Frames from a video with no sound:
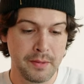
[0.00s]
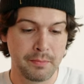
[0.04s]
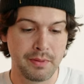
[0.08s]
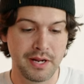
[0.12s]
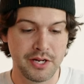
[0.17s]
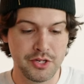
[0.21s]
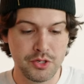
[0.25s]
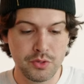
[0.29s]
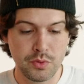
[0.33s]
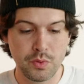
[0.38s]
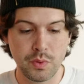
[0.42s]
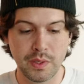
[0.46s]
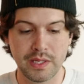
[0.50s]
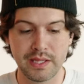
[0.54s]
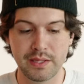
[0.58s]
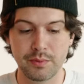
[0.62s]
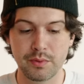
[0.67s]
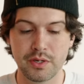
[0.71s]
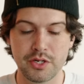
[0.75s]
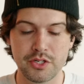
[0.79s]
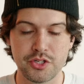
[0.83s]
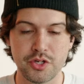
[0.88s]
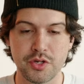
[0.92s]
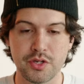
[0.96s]
but I do quickly
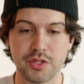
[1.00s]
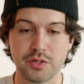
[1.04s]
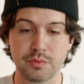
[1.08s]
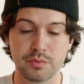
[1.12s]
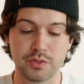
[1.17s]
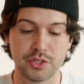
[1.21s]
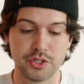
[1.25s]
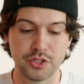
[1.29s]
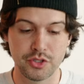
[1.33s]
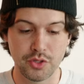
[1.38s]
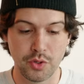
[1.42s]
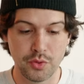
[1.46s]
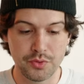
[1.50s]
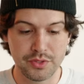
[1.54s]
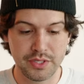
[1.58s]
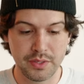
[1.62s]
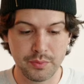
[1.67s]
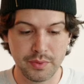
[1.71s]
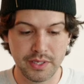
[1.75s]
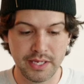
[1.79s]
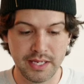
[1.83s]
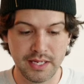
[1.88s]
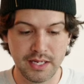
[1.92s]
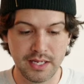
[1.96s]
wanna show you the results
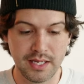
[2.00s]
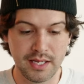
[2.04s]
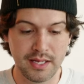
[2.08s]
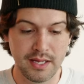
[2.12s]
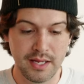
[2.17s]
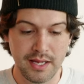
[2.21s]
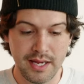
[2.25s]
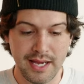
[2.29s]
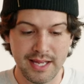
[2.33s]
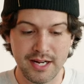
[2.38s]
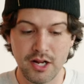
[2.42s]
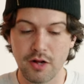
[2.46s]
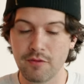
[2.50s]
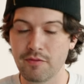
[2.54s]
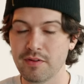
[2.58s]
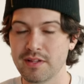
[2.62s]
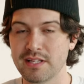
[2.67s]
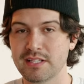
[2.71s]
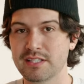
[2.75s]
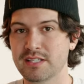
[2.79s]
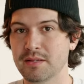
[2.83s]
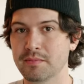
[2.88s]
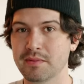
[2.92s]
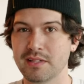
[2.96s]
that we're getting, and hopefully
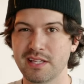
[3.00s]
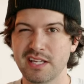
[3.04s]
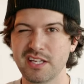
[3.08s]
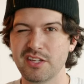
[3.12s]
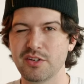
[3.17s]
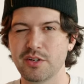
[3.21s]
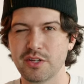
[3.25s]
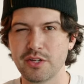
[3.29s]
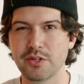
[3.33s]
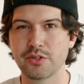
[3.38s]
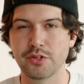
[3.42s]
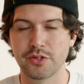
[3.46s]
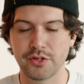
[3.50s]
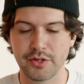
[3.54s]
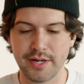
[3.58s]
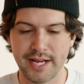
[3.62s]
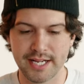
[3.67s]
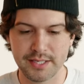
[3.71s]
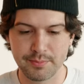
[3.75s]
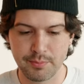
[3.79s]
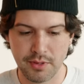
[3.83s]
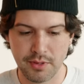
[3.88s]
this is something that you can use on your next